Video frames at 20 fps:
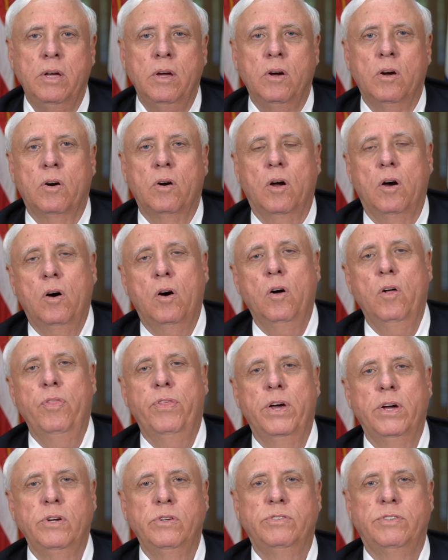or all
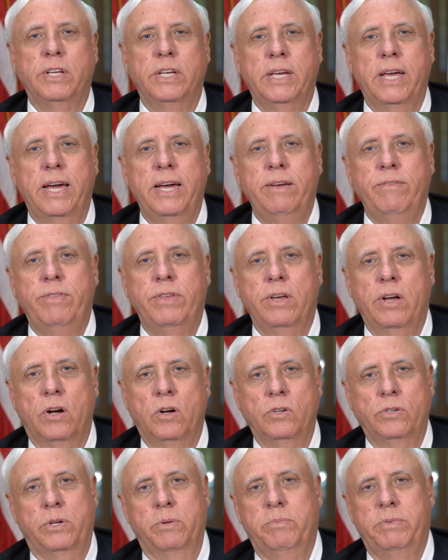those that gave the
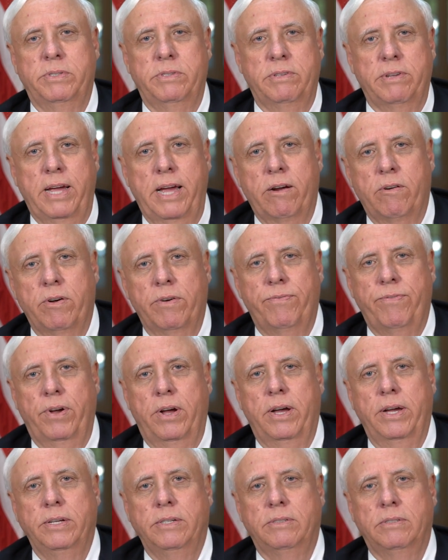ultimate
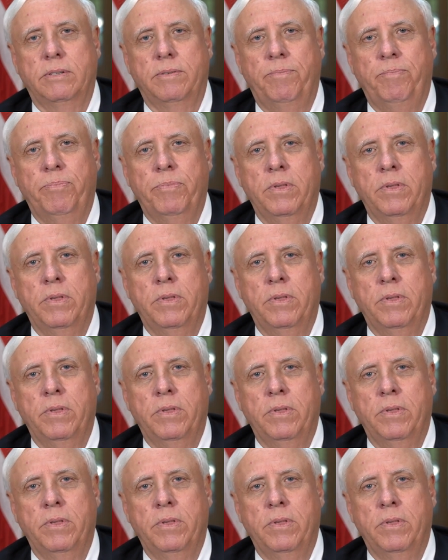sacrifice.